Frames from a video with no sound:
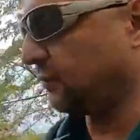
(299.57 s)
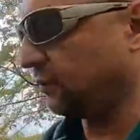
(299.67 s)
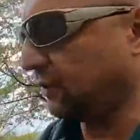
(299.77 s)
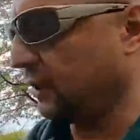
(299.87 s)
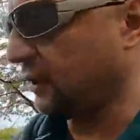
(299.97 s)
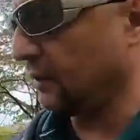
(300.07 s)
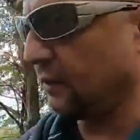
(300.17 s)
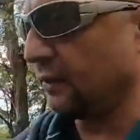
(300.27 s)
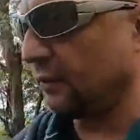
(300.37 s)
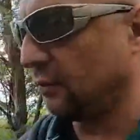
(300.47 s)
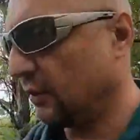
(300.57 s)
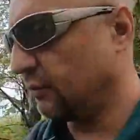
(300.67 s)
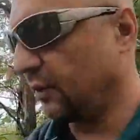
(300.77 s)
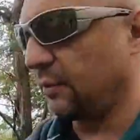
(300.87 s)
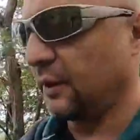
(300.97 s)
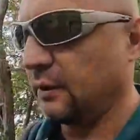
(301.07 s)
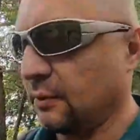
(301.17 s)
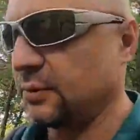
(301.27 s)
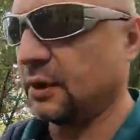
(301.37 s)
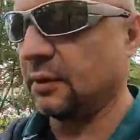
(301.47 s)
every day, whenever I'm getting
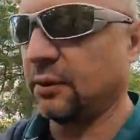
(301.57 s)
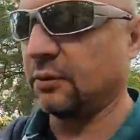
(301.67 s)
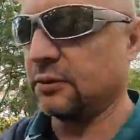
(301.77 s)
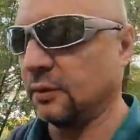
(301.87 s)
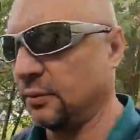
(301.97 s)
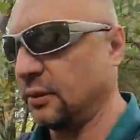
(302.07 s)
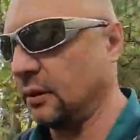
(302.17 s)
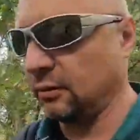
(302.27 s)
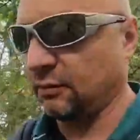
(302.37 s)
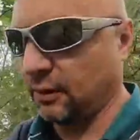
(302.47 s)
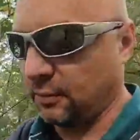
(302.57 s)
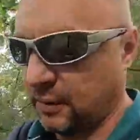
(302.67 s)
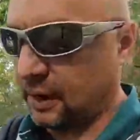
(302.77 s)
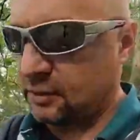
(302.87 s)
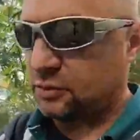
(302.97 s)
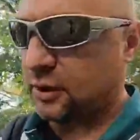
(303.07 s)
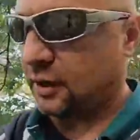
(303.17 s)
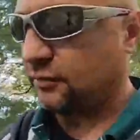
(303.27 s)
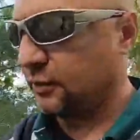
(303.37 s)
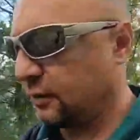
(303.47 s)
upset about something, or if I'm mad in
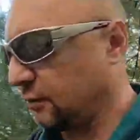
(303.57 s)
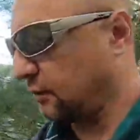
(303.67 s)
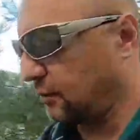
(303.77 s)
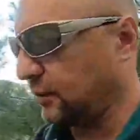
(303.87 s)
traffic, or I'm